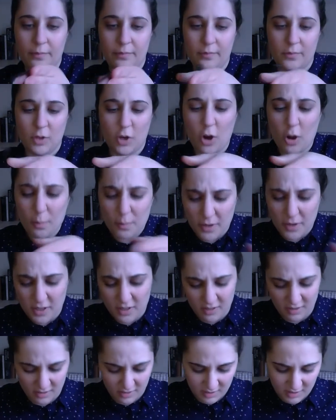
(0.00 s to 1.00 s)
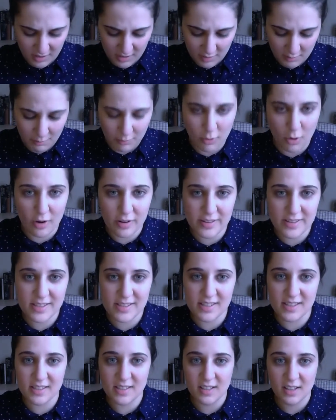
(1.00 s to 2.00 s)
Copper?
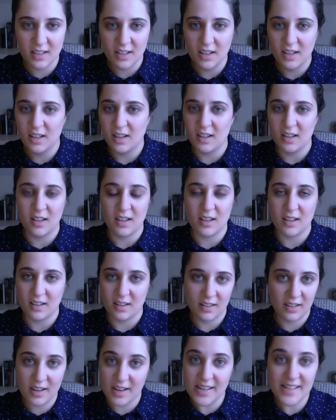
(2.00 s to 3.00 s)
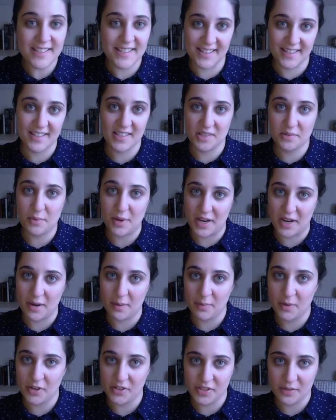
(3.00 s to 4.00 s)
Bronze? Guys, this is why I'm
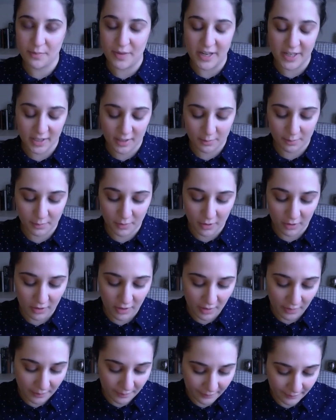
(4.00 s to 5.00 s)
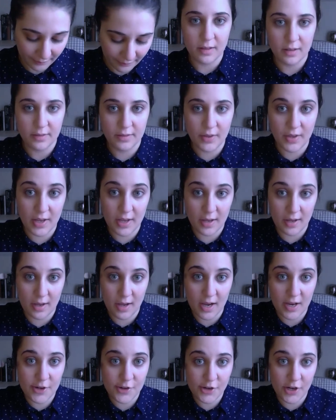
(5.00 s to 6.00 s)
not a makeup blogger. The
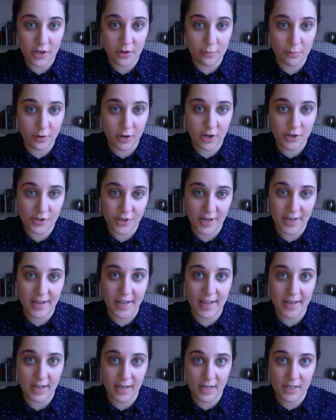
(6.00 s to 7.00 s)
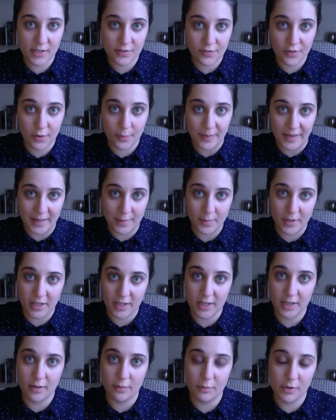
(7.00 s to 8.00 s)
eyeshadow brush, again, is from
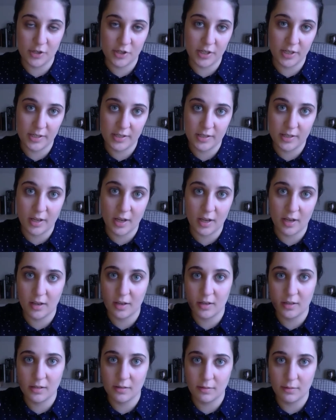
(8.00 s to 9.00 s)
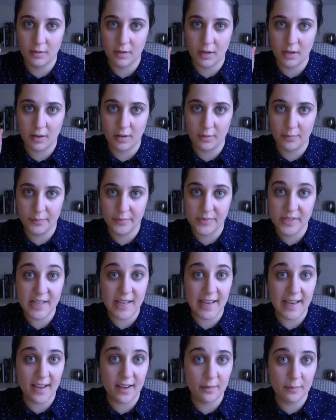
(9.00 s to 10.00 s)
Ibeline, which is the
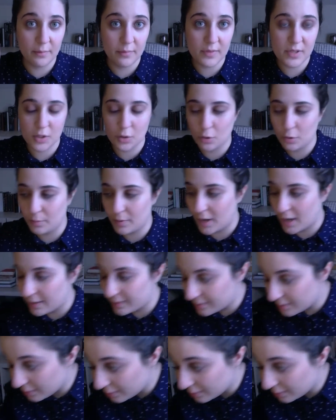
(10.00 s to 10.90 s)
DM store brand.